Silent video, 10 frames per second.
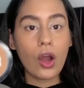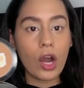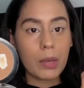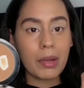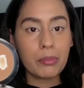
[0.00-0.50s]

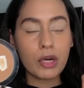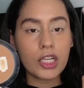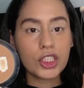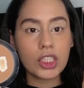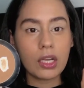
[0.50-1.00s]
my
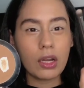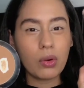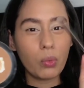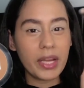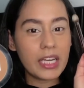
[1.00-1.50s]
brush,
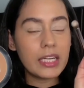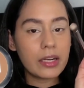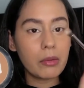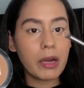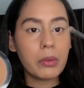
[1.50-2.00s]
very little
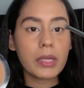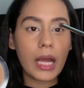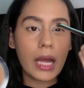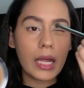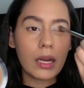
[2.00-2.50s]
amount,
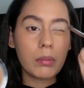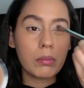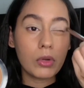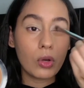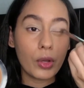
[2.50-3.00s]
and I'm
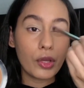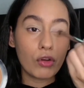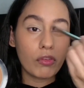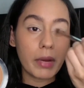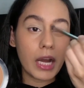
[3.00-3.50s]
going over
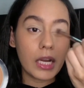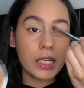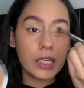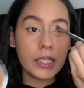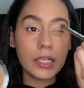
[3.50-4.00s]
my
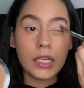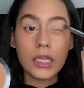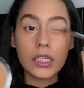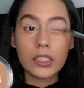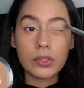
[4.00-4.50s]
eyelid
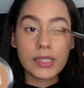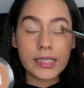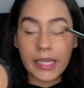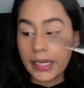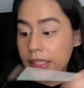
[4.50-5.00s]
to set
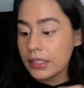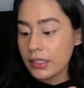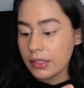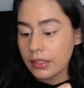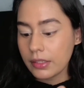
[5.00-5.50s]
it.
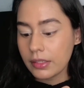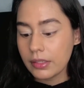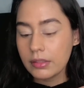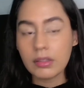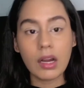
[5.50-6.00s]

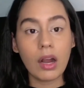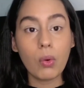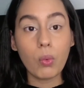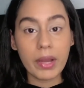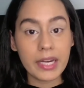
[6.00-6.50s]
A
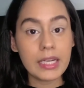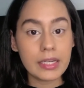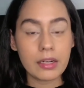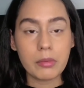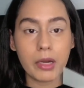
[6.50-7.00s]
very little
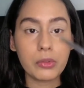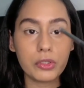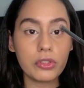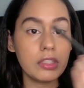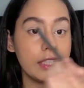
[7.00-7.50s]
amount, you
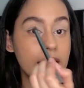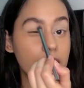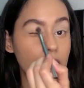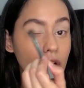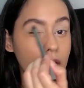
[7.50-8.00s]
don't need a
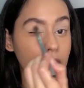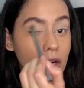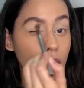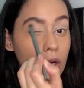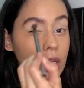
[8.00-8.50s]
lot at
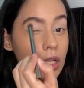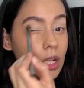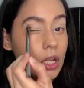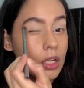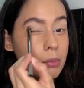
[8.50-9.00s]
all,
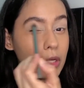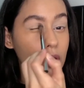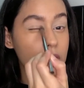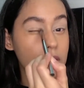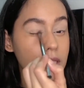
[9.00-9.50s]

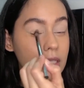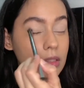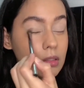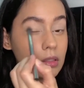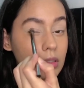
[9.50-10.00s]
because then
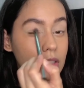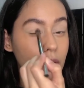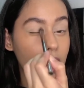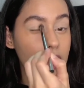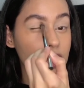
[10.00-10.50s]
your
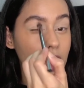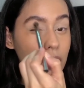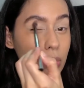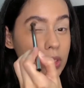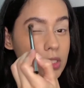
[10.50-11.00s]
eyeshadow
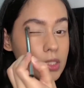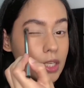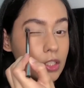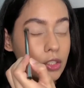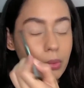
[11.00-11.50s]
won't stick
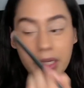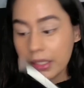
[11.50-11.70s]
to it.